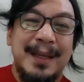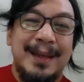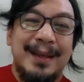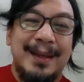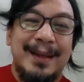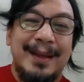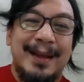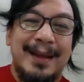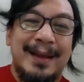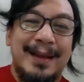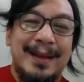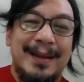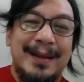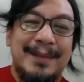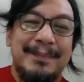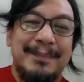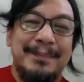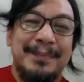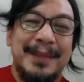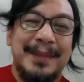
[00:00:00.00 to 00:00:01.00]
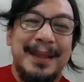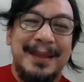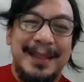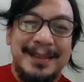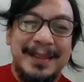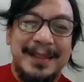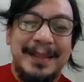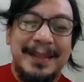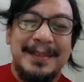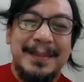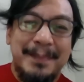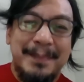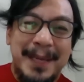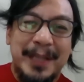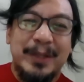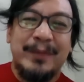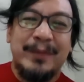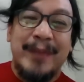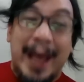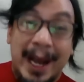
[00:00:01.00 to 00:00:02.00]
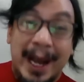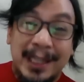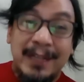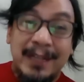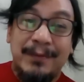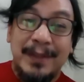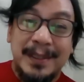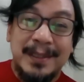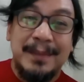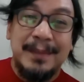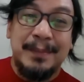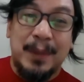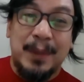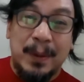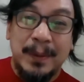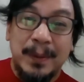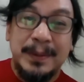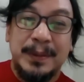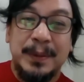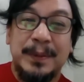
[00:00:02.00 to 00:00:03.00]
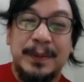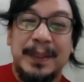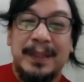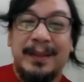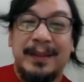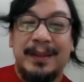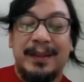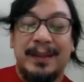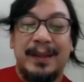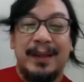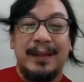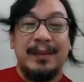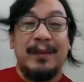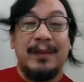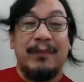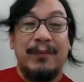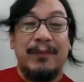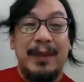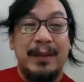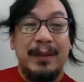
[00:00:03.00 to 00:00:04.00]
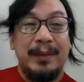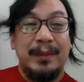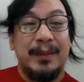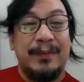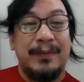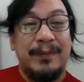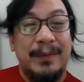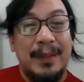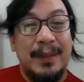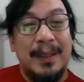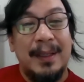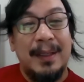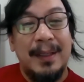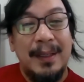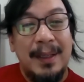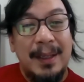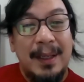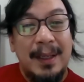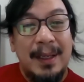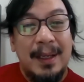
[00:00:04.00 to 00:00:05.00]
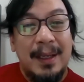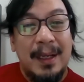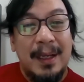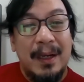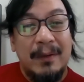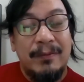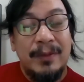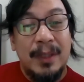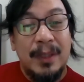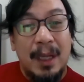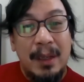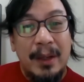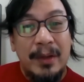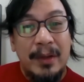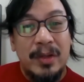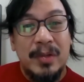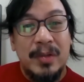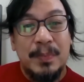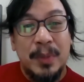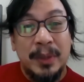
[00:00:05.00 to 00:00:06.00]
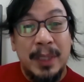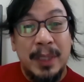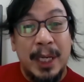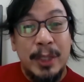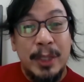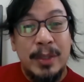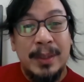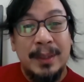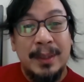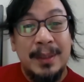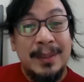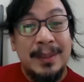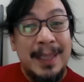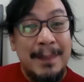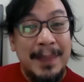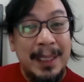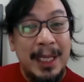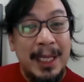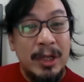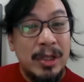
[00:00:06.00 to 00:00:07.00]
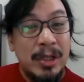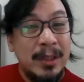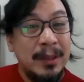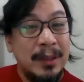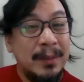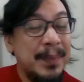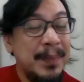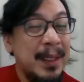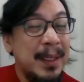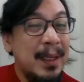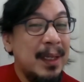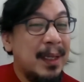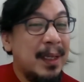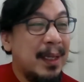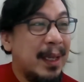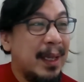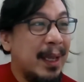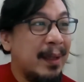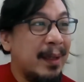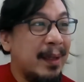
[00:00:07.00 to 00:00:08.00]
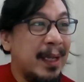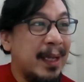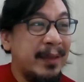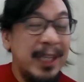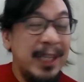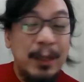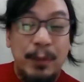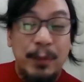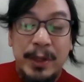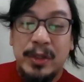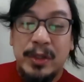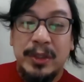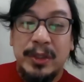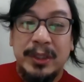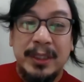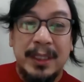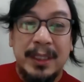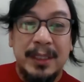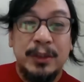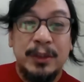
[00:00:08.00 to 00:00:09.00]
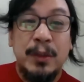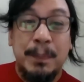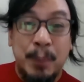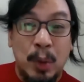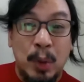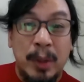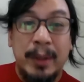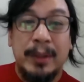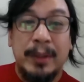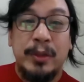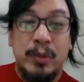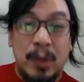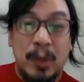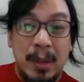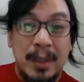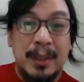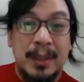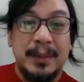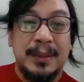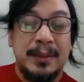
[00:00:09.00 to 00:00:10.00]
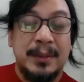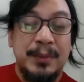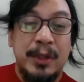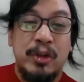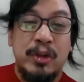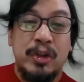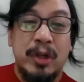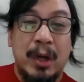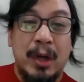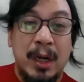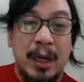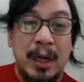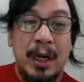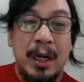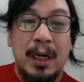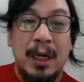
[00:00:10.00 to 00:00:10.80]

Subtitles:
it's a matter of activism also in the field of knowledge production and dissemination. And I think we should support journals which are